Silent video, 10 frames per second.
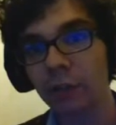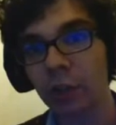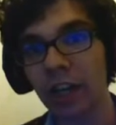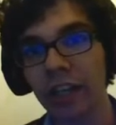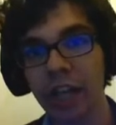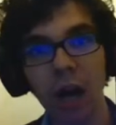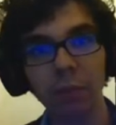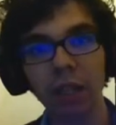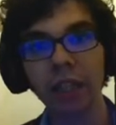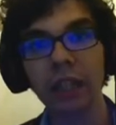for
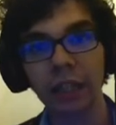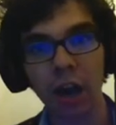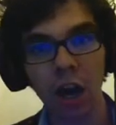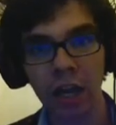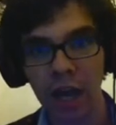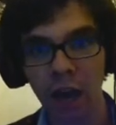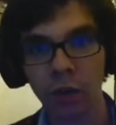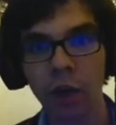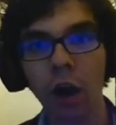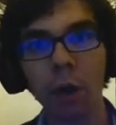Anomaly
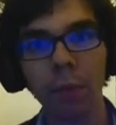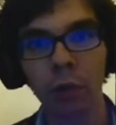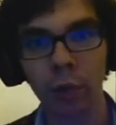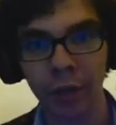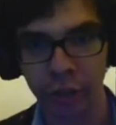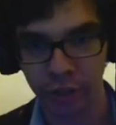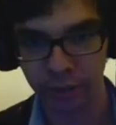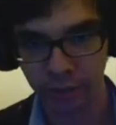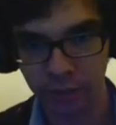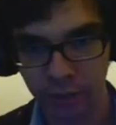Lockdown
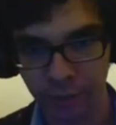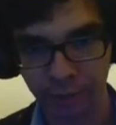Operations.